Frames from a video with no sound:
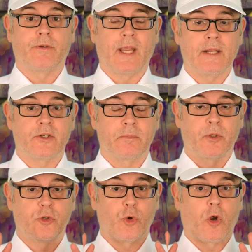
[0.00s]
forget to
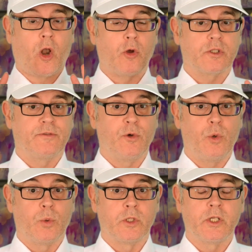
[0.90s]
put your clocks
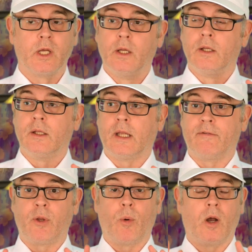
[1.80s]
forward
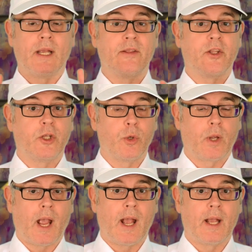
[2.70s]
if you are in the
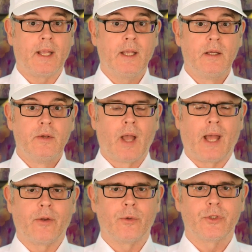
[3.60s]
UK.
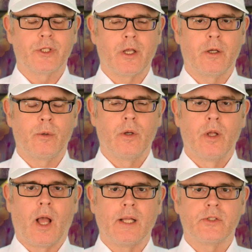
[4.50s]
And also
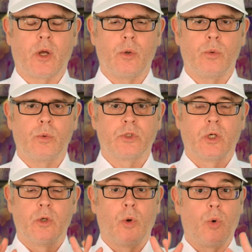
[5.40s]
I told
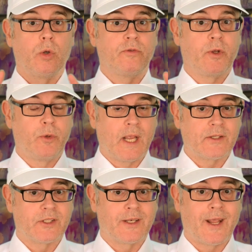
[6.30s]
all of you
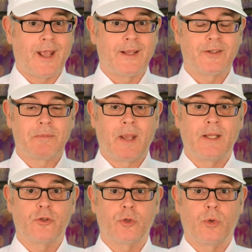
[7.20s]
yesterday to
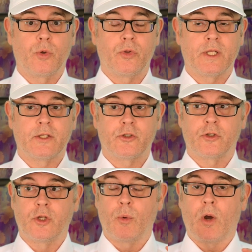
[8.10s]
make sure that
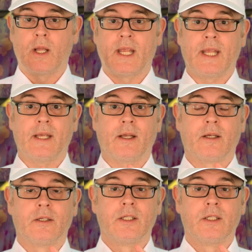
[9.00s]
you are here